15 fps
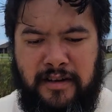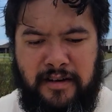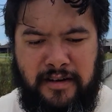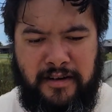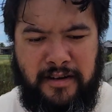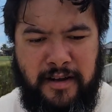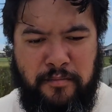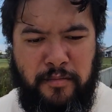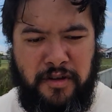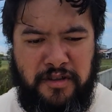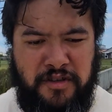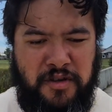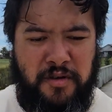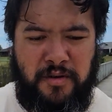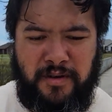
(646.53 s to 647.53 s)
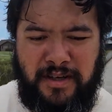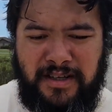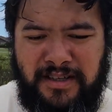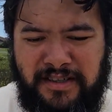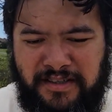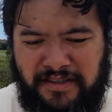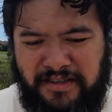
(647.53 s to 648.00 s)
Number
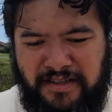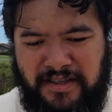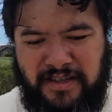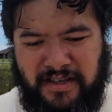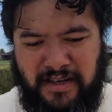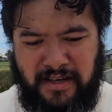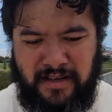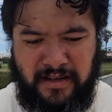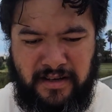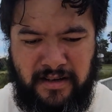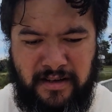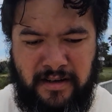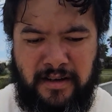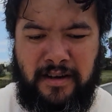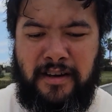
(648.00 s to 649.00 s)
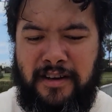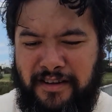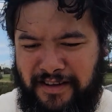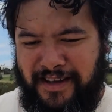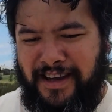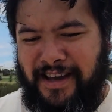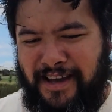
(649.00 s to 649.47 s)
2 is...
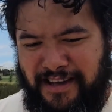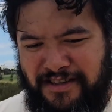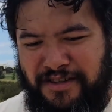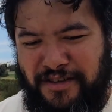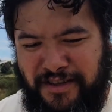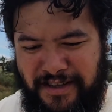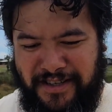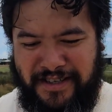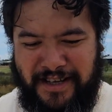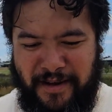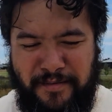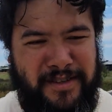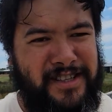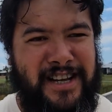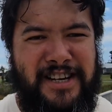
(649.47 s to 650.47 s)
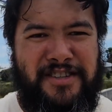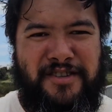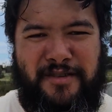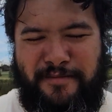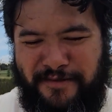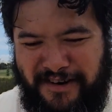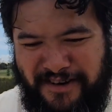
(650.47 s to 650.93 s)
yeah, it's looking the same as last
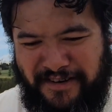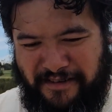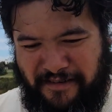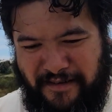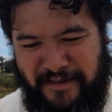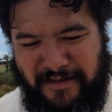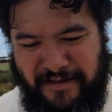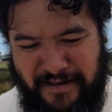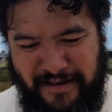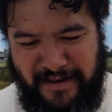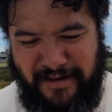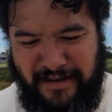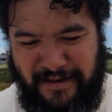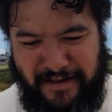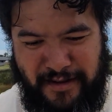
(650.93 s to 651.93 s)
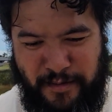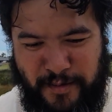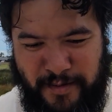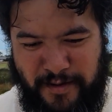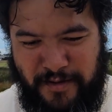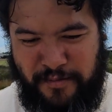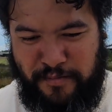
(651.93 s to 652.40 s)
time, right? I think
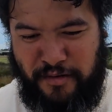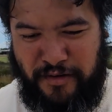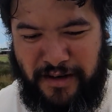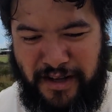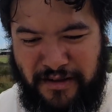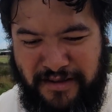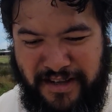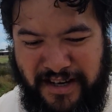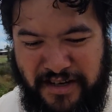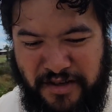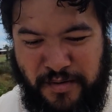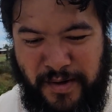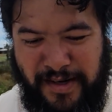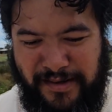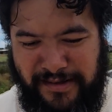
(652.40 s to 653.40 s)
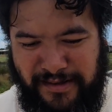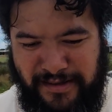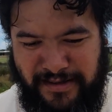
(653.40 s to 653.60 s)
we've got a Morlul then as well.